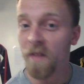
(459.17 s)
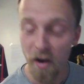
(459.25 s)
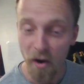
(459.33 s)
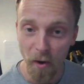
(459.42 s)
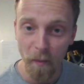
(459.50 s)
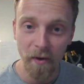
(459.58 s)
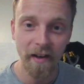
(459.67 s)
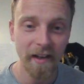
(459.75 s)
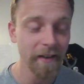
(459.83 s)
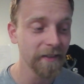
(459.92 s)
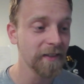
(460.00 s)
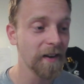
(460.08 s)
Homer.
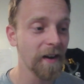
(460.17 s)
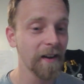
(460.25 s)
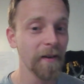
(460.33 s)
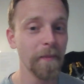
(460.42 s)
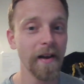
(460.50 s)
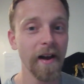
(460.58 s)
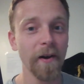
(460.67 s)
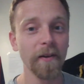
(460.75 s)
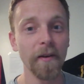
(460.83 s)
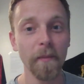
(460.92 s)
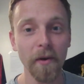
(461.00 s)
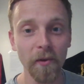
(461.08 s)
He could talk
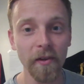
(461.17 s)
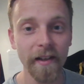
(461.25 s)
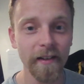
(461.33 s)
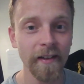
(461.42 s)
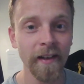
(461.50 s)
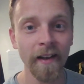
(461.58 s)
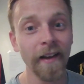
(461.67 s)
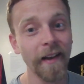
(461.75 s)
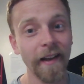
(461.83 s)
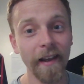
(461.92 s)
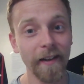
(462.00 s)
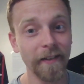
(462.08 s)
about Napoleon.
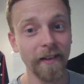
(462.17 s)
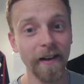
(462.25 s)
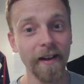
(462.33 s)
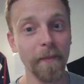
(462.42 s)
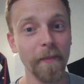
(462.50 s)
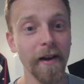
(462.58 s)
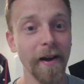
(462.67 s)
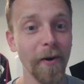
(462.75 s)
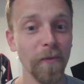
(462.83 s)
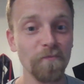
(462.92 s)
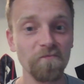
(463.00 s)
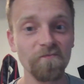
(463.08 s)
He could talk
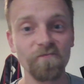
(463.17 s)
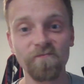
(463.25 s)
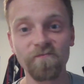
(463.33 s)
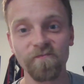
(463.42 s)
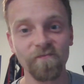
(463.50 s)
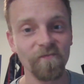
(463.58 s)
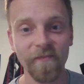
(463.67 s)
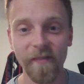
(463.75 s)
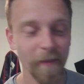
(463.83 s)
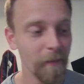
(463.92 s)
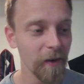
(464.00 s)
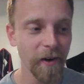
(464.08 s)
about
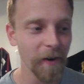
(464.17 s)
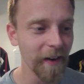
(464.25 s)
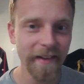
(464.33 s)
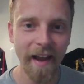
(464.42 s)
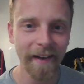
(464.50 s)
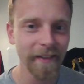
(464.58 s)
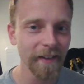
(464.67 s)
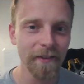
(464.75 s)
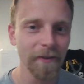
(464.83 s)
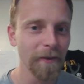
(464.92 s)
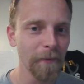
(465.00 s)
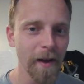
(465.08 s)
current
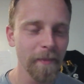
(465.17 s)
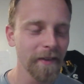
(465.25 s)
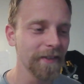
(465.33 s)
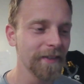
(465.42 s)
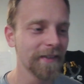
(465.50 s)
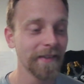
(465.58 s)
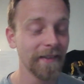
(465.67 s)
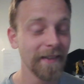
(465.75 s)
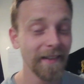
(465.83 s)
tactics, current weapons.